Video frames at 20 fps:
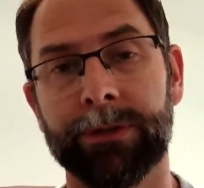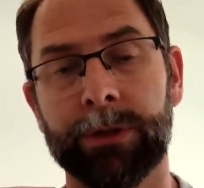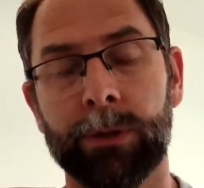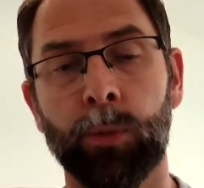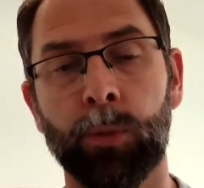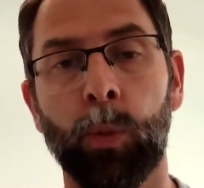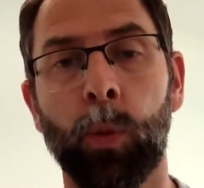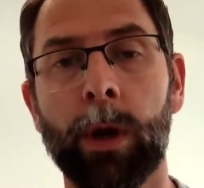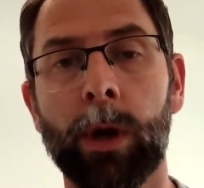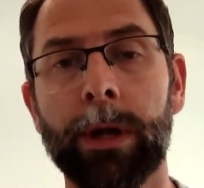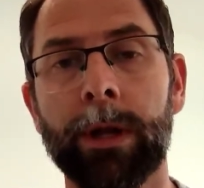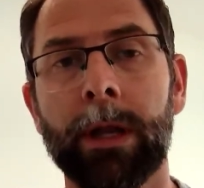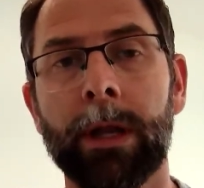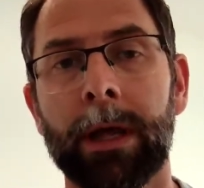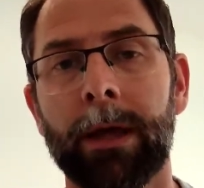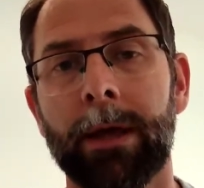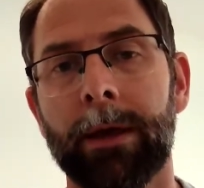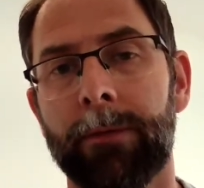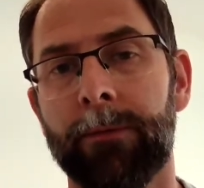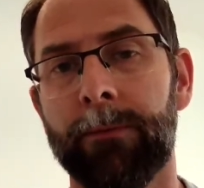So one,
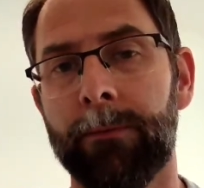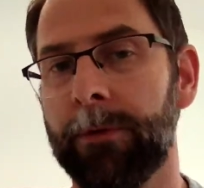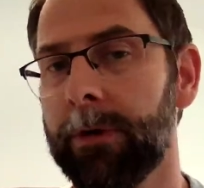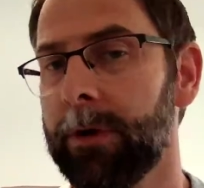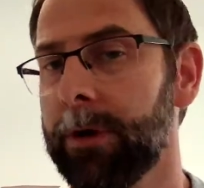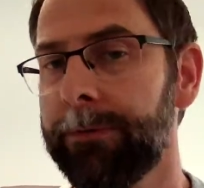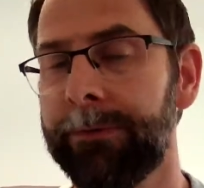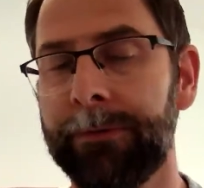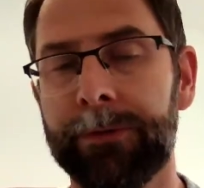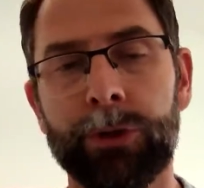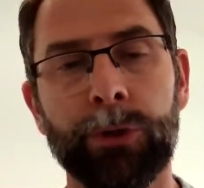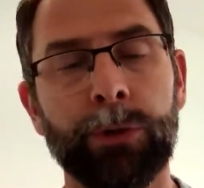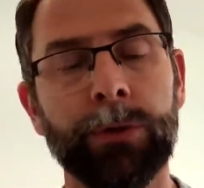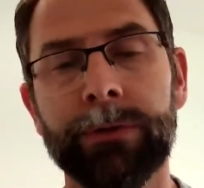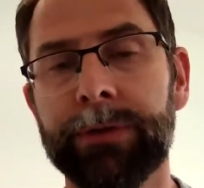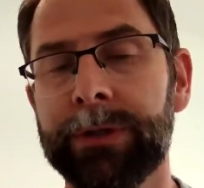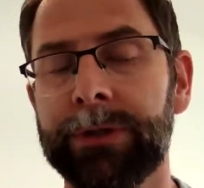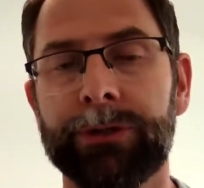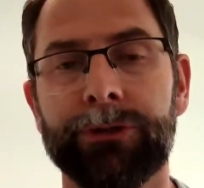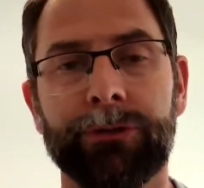very few of
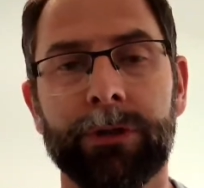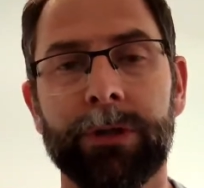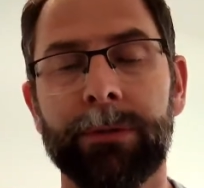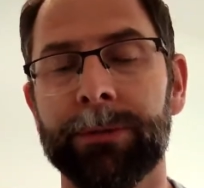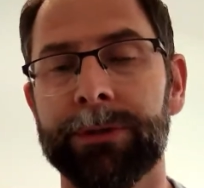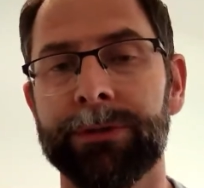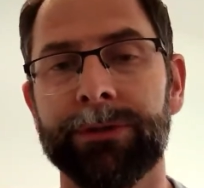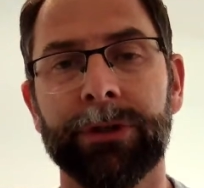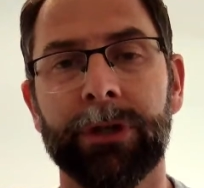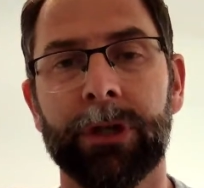these treatments